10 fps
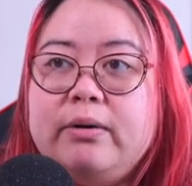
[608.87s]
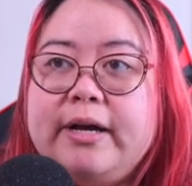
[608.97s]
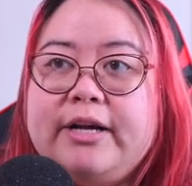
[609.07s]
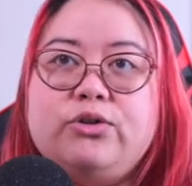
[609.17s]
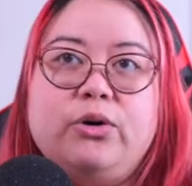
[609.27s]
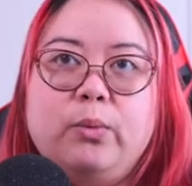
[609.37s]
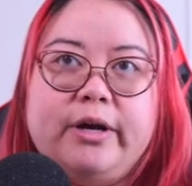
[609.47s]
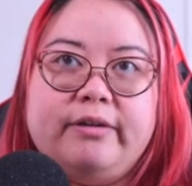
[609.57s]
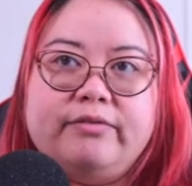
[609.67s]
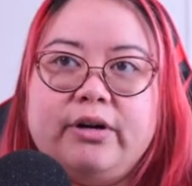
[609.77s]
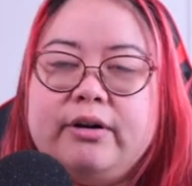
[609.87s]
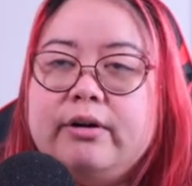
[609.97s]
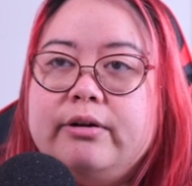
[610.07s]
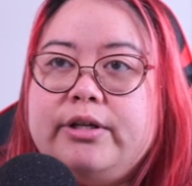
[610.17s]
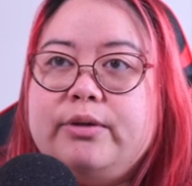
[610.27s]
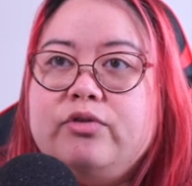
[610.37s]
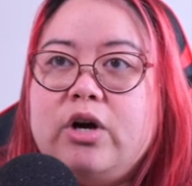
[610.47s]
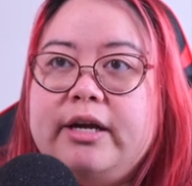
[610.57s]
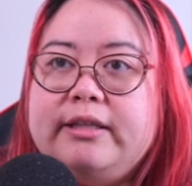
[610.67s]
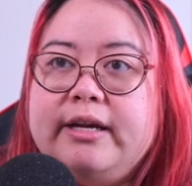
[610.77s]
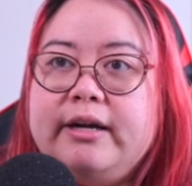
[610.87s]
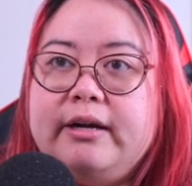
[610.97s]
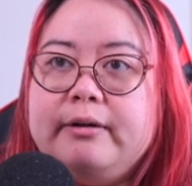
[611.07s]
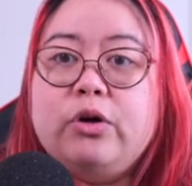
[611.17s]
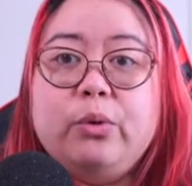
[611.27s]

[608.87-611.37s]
OS or whatever you've got there.